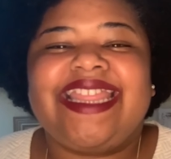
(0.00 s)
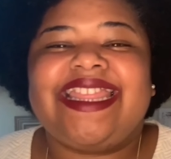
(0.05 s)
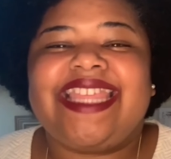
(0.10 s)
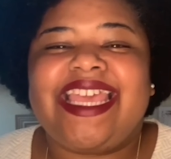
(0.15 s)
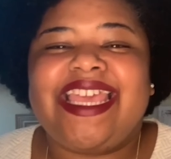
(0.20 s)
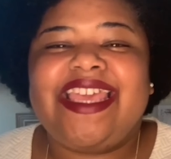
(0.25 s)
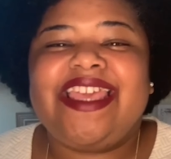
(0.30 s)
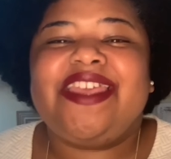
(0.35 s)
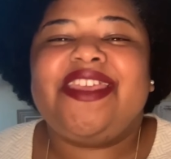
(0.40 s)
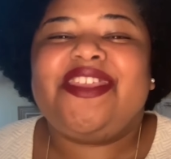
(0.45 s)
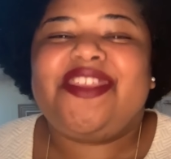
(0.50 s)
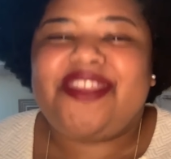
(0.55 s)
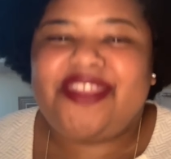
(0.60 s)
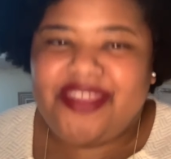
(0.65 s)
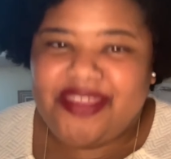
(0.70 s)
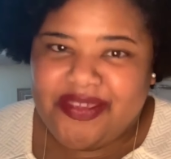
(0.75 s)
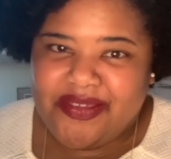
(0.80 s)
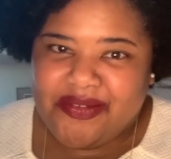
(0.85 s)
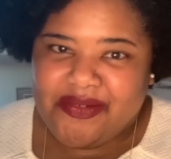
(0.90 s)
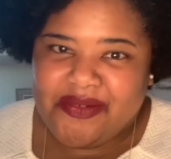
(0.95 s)
thank
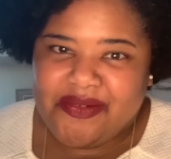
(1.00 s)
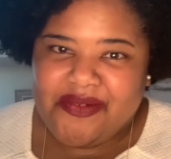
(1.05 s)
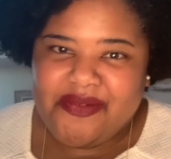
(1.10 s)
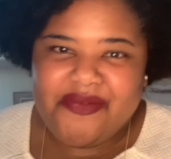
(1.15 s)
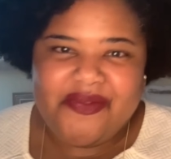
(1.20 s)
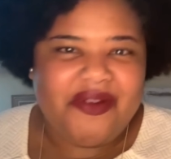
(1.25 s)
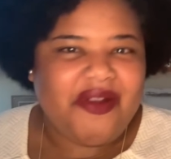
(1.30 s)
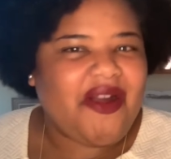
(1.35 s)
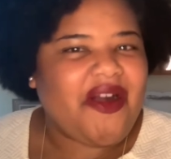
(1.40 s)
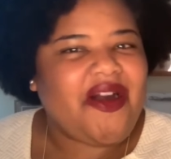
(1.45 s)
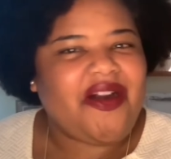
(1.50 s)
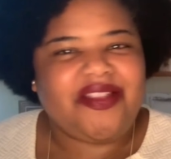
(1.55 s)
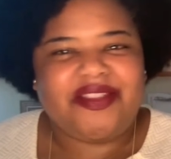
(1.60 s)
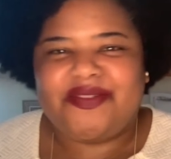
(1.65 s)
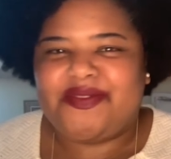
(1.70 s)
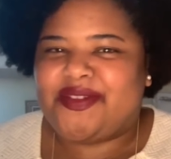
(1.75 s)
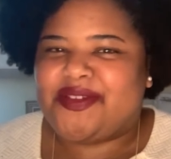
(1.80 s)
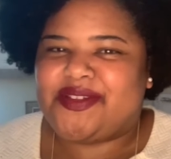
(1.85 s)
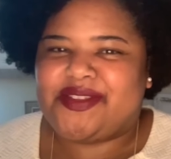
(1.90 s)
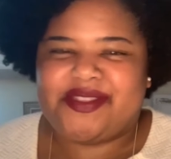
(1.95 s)
you for all
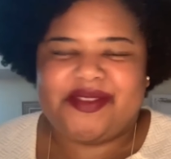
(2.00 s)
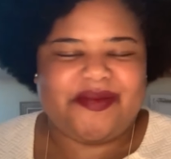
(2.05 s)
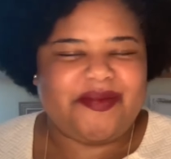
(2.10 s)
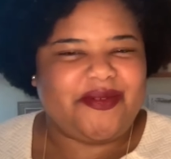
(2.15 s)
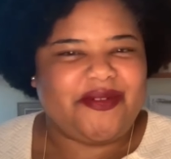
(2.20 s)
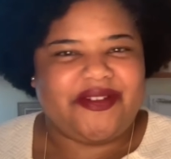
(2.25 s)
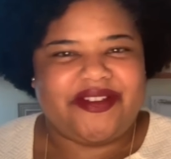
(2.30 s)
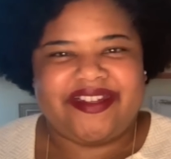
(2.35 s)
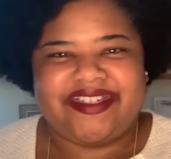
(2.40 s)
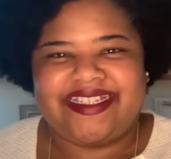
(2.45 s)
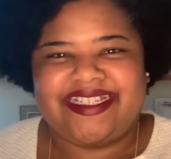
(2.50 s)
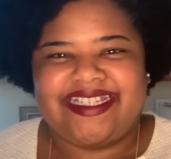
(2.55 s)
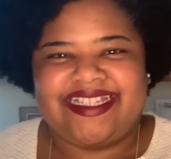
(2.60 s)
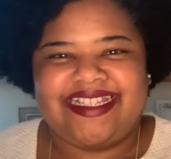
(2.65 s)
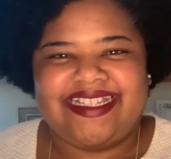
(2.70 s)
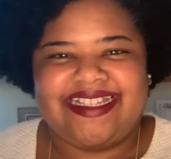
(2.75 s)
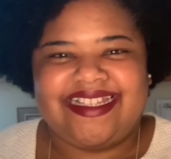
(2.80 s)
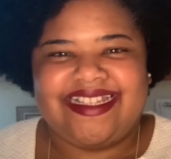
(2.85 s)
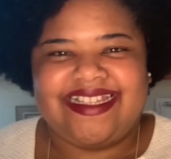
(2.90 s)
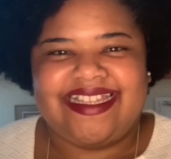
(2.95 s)
of your support.
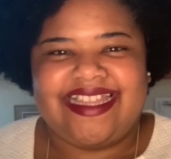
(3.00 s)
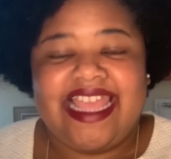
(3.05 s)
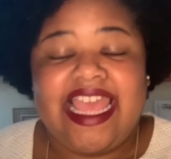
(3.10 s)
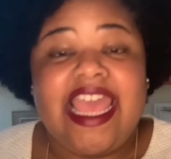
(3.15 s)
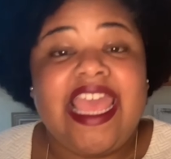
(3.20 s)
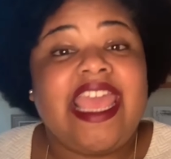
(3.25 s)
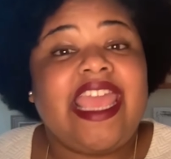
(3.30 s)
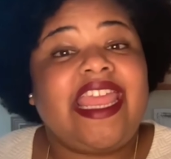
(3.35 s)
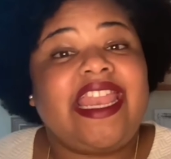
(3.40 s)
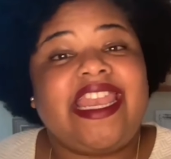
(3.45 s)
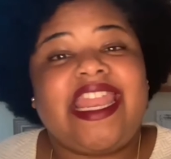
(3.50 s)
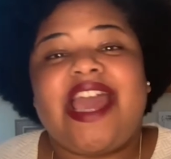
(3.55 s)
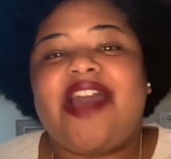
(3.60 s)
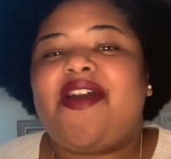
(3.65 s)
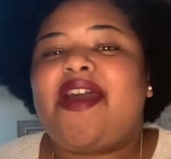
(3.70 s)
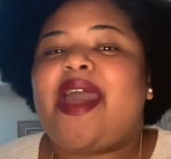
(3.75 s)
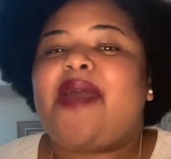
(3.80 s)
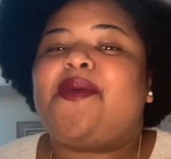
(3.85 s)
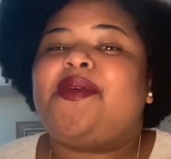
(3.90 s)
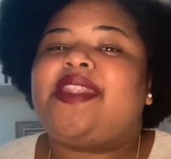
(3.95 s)
And now
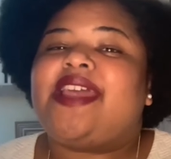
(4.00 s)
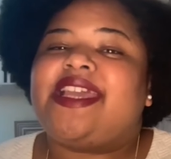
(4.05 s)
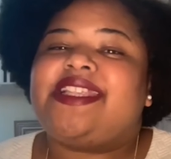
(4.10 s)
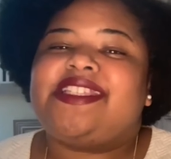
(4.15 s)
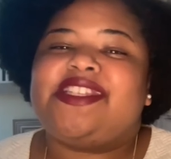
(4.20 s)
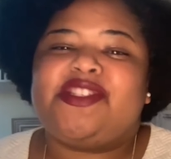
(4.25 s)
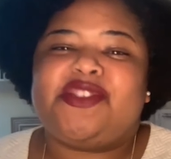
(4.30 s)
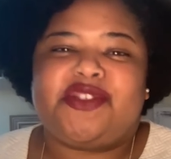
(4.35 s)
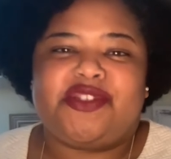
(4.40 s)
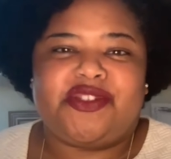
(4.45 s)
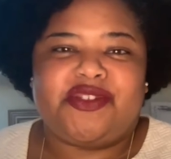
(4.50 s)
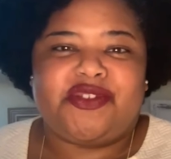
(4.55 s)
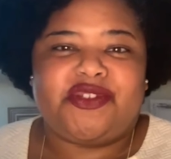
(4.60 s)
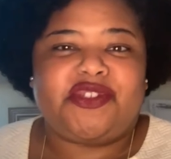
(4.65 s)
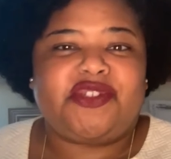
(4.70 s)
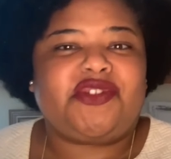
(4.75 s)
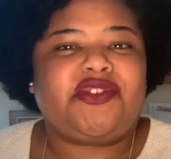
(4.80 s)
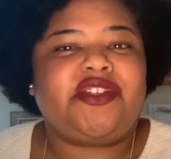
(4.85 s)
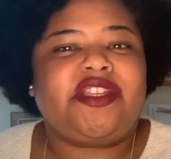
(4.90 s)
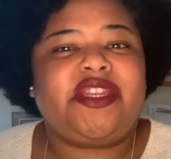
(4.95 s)
I would like to introduce
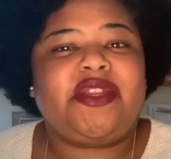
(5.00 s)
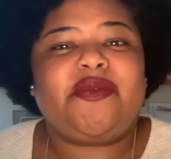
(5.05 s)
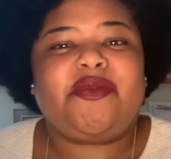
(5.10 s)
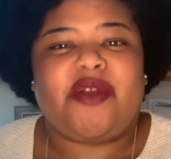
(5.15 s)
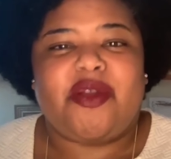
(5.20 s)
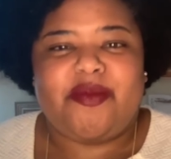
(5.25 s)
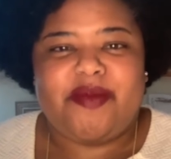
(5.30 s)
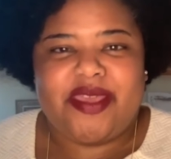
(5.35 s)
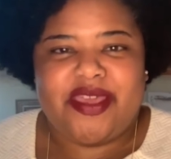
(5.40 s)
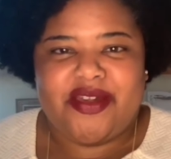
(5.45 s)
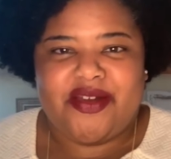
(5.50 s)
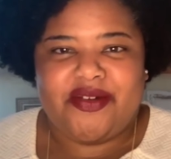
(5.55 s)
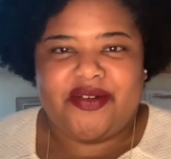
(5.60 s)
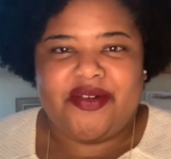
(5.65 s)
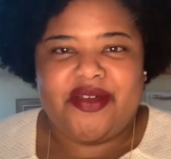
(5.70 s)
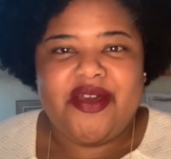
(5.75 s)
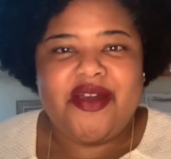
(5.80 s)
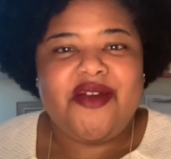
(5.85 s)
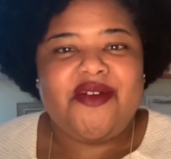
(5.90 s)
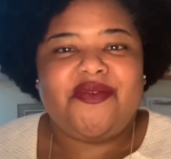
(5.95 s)
Trinita Romeo,
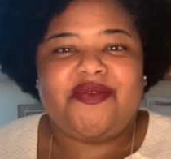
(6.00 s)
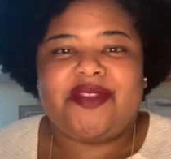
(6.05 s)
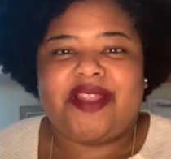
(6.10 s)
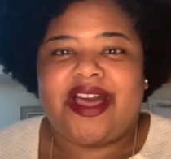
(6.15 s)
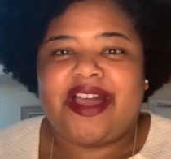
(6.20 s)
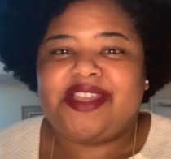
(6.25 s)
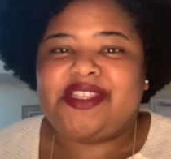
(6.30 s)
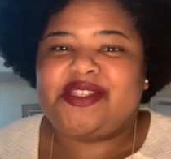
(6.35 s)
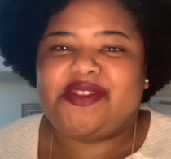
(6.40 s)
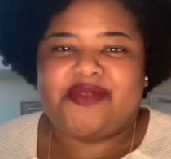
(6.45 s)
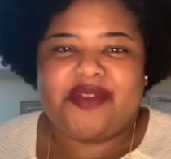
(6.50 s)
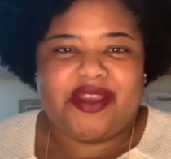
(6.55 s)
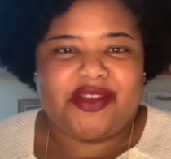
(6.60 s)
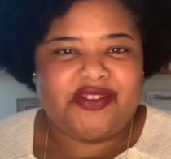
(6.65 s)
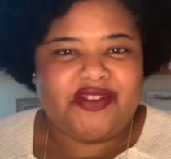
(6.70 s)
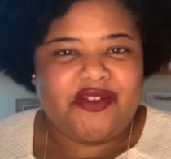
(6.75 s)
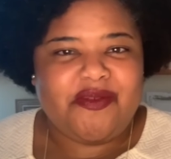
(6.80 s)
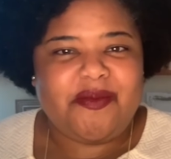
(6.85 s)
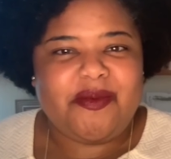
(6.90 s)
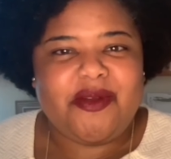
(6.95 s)
FLOC's
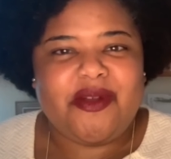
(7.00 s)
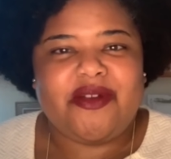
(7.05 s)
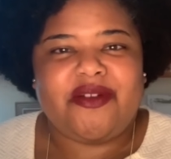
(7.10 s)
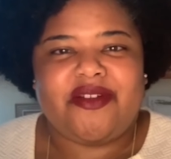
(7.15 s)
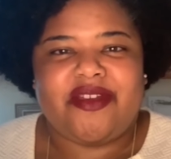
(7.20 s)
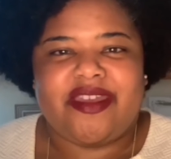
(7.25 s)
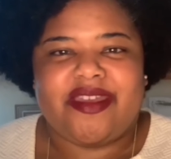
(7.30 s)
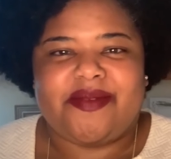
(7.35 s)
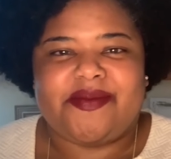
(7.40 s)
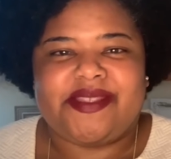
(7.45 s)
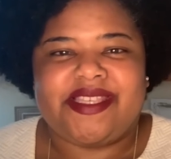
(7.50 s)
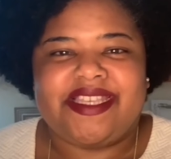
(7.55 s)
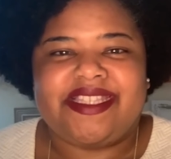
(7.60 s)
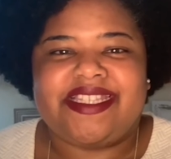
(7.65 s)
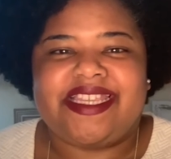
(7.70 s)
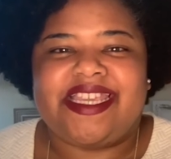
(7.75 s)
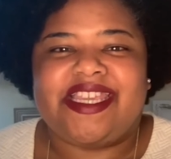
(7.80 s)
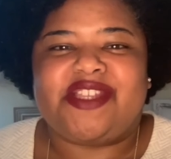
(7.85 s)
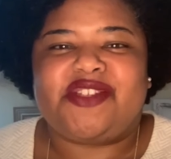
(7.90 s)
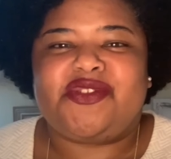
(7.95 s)
Director of Programs,
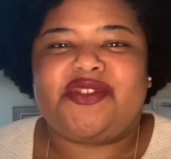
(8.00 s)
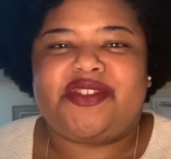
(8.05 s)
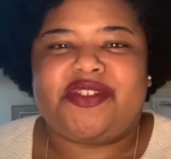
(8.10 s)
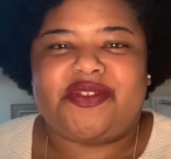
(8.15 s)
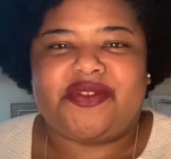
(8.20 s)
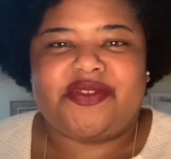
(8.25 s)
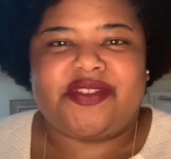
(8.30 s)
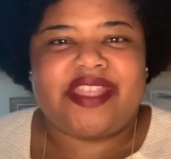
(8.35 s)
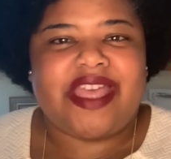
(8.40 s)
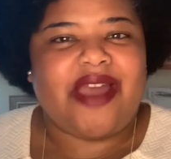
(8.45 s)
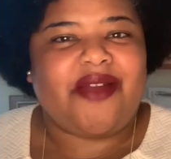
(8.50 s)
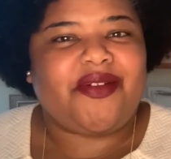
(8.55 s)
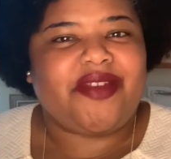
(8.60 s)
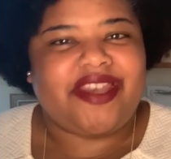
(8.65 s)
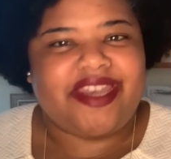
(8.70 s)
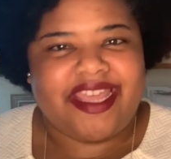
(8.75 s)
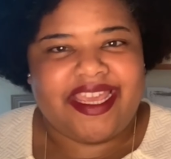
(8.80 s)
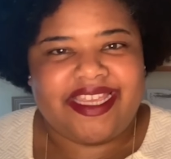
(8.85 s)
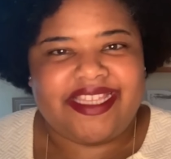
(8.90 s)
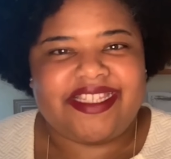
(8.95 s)
to introduce our
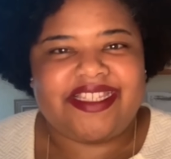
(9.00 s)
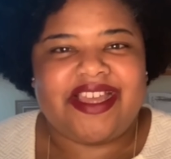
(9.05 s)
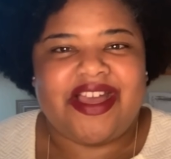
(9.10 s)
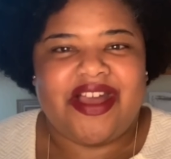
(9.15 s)
next